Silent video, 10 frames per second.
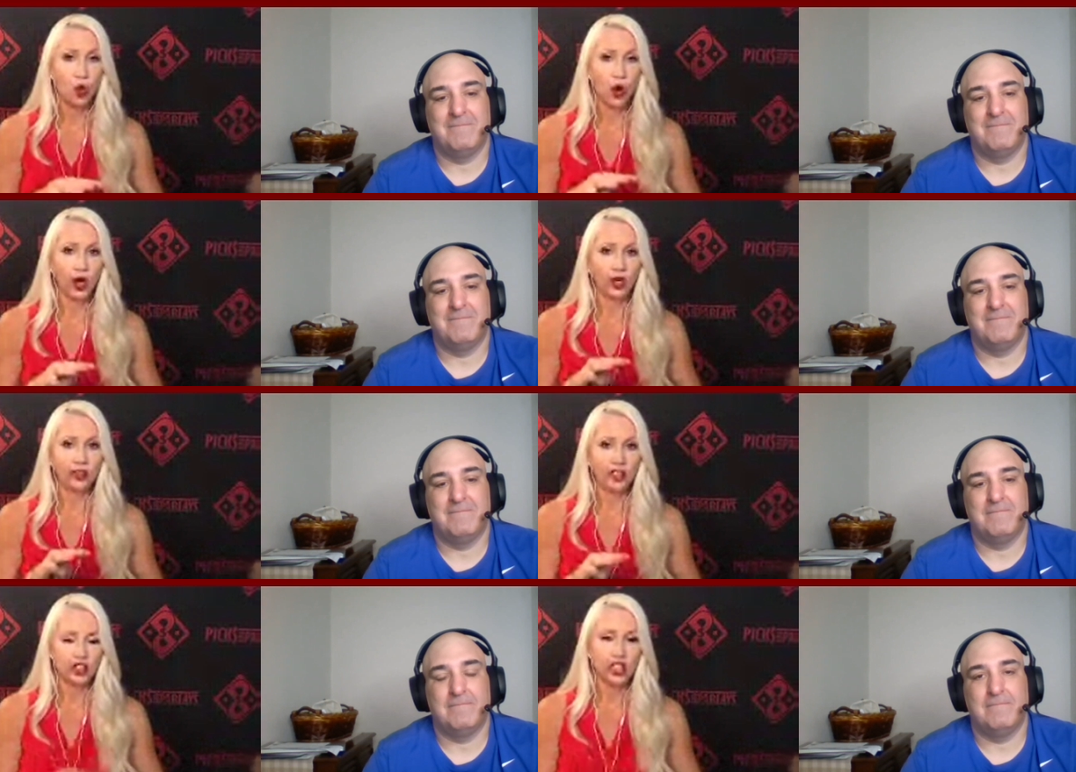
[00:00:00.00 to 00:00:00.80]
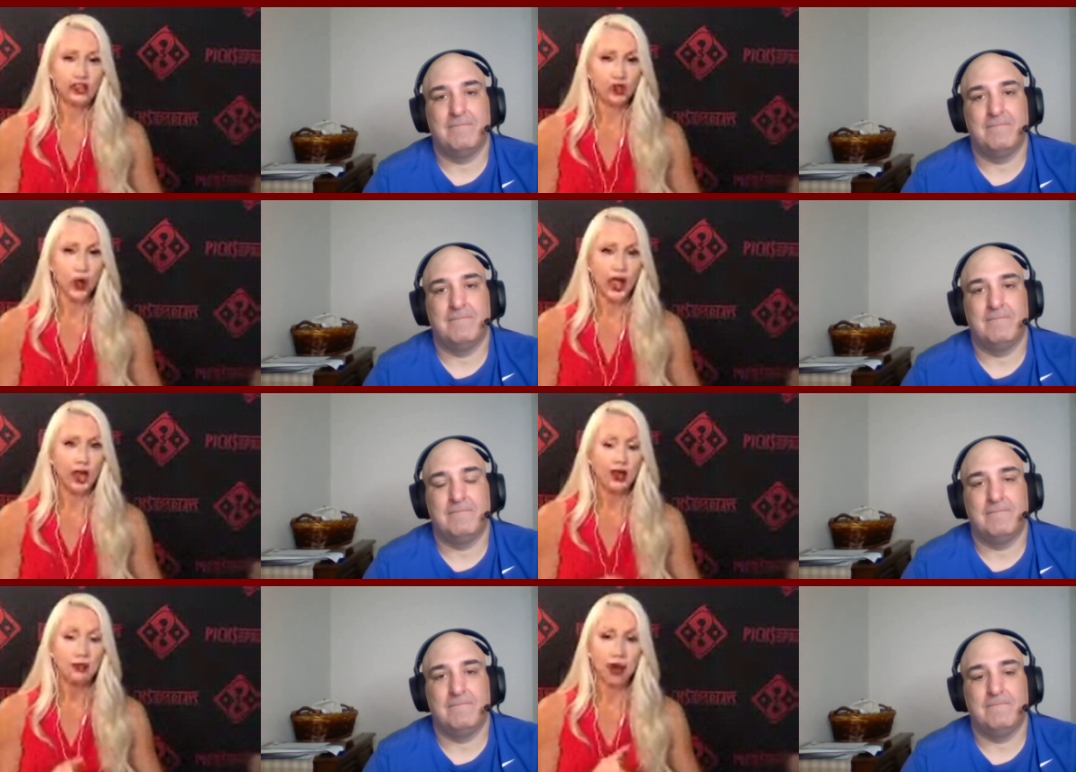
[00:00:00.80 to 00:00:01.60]
Speaker 1: where the Chiefs
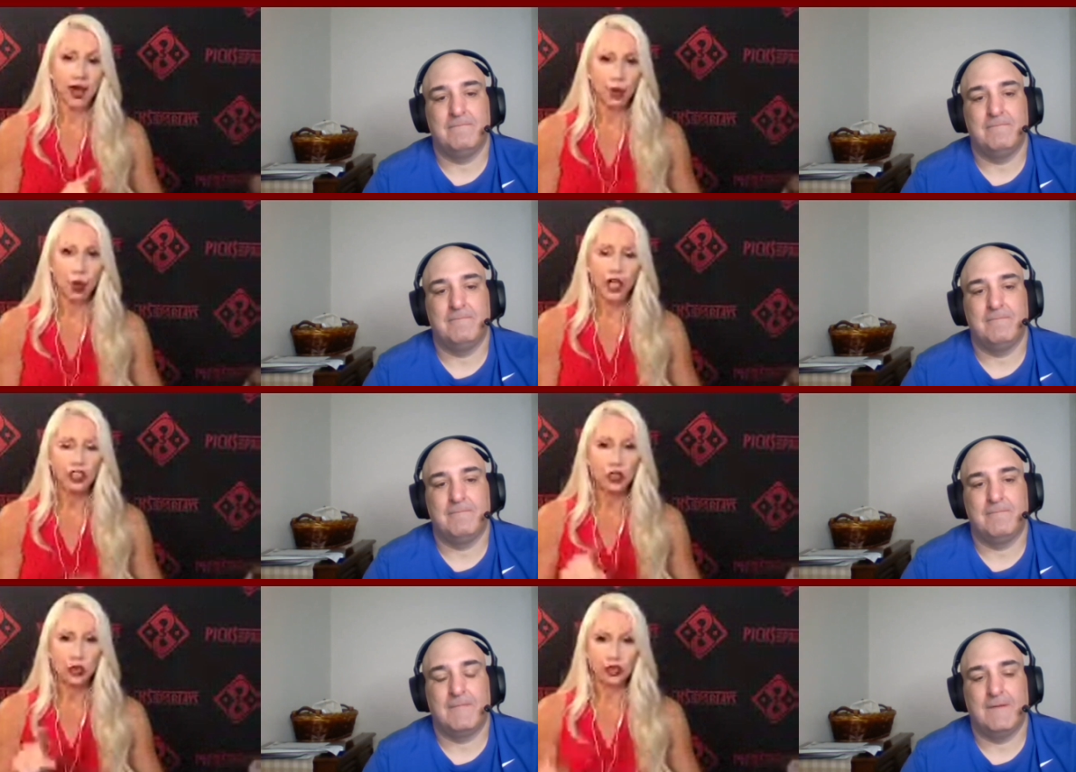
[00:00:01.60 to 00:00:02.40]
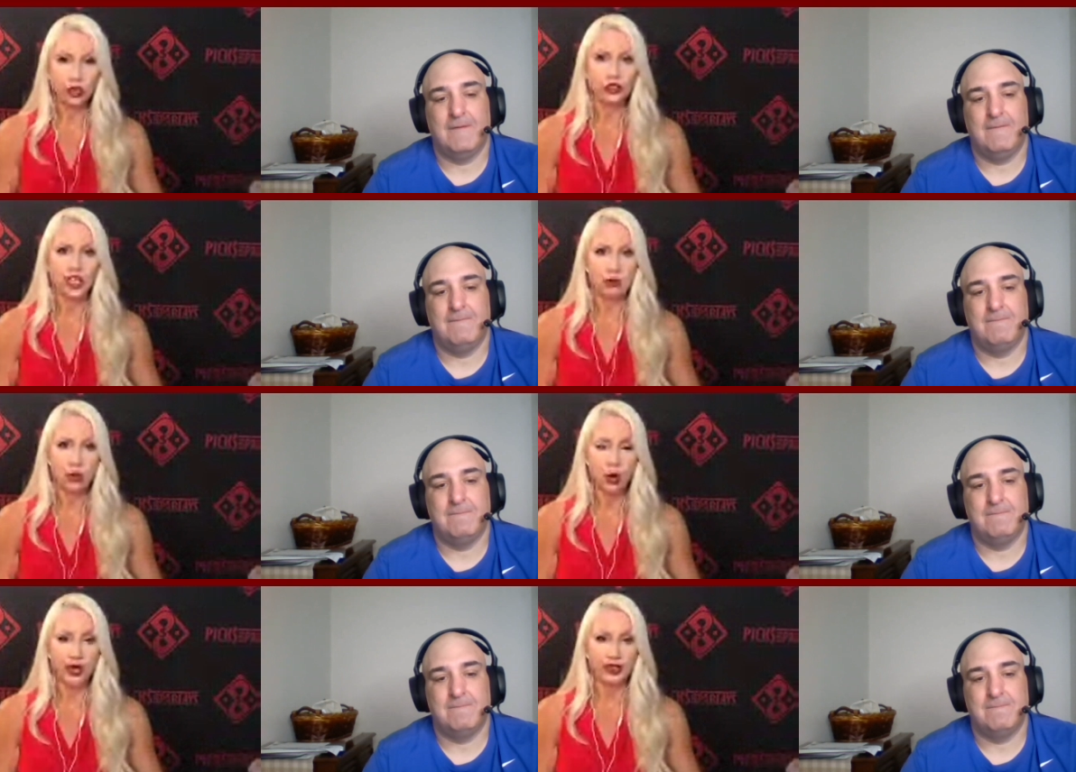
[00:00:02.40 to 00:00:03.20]
win by one to 13
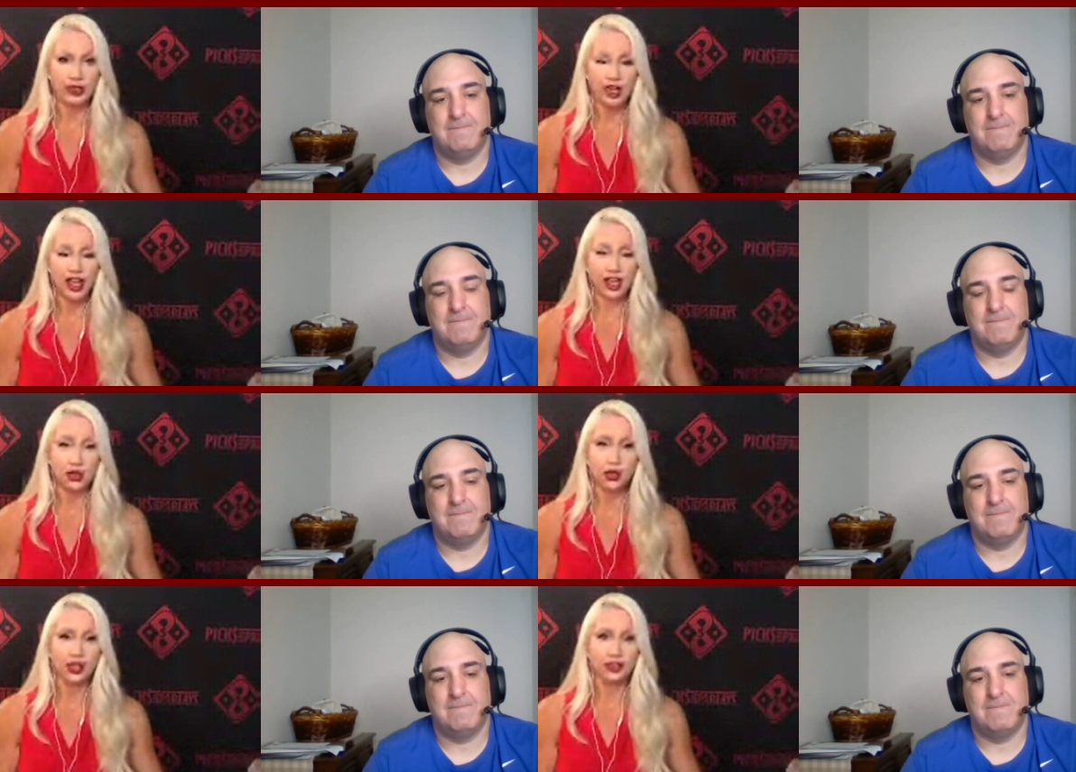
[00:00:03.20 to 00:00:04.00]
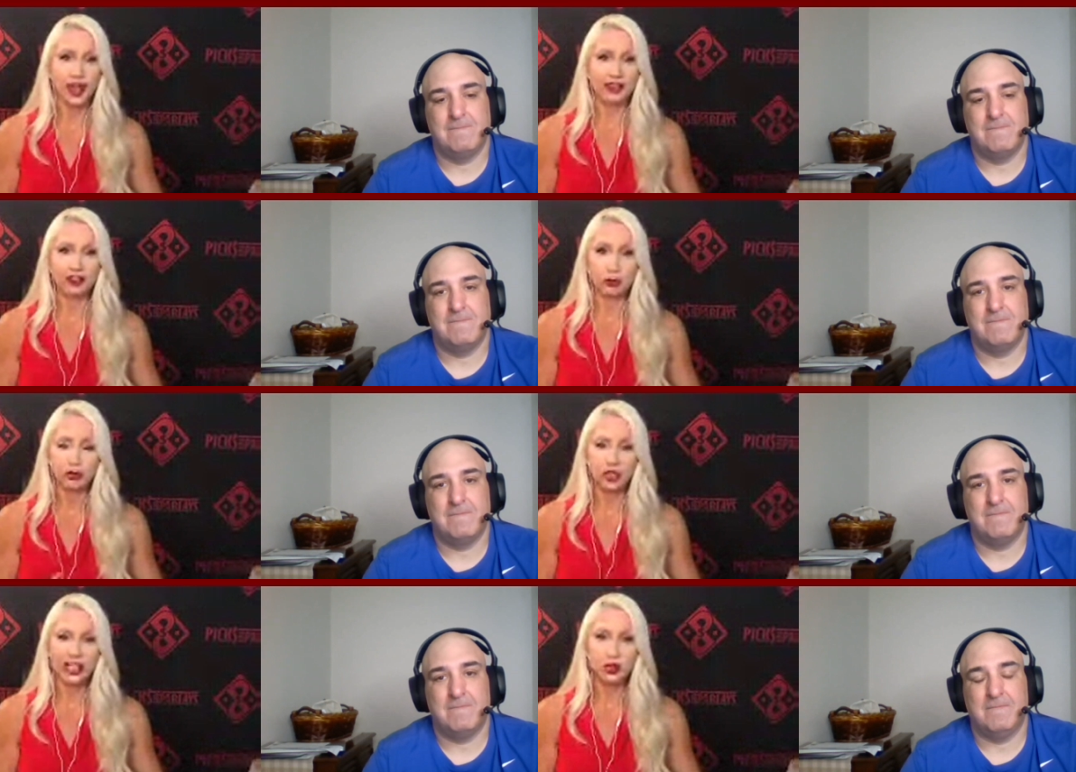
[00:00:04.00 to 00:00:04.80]
points and you can get that for
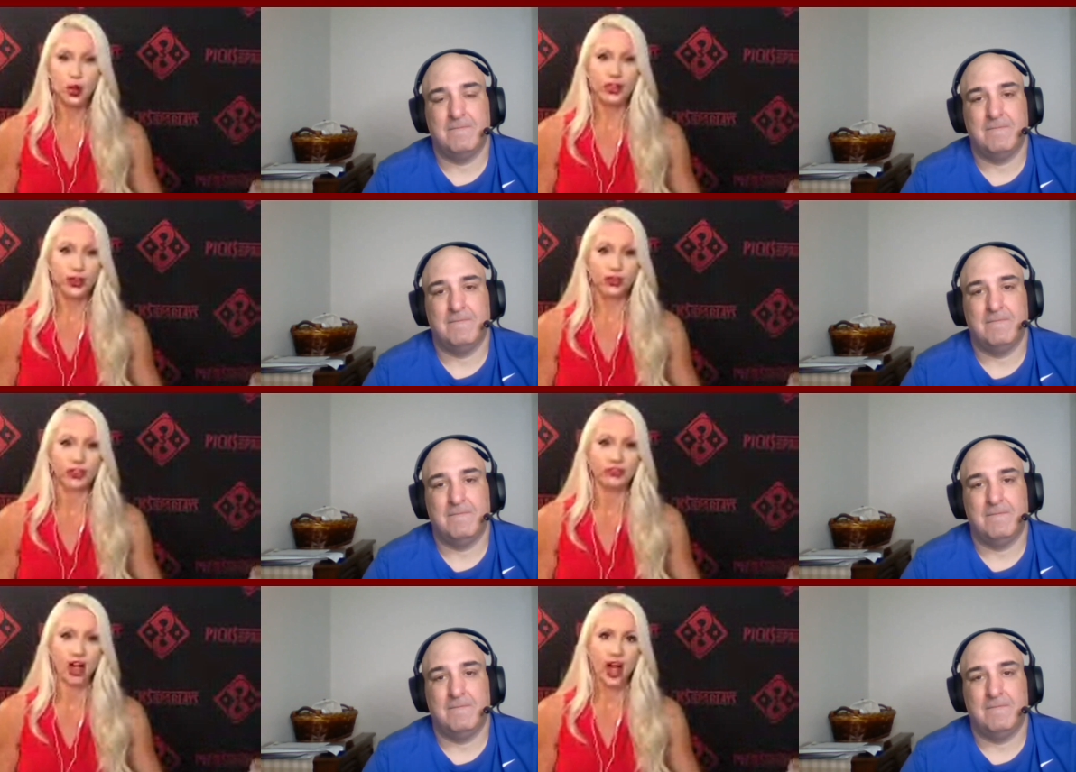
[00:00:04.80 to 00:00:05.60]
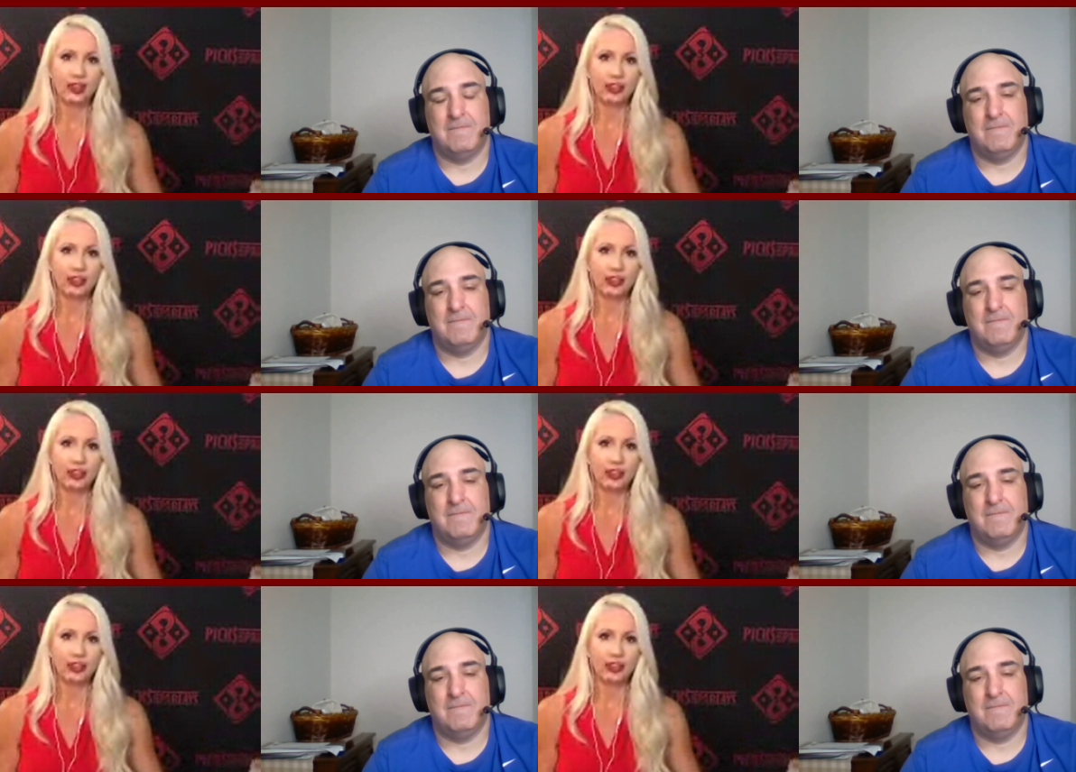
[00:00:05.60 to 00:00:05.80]
plus 135.